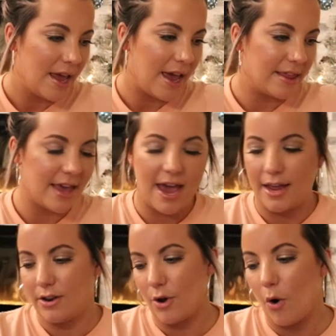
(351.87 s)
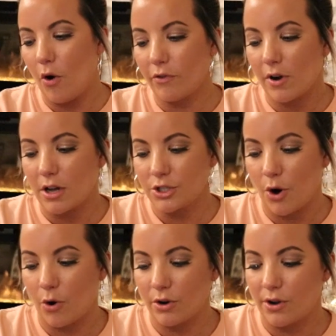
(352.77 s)
And then the overall
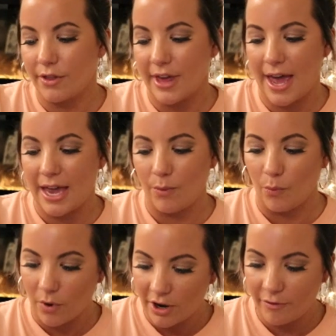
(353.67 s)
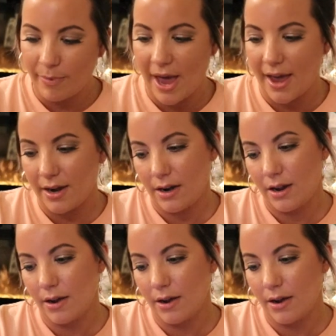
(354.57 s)
total that it would have been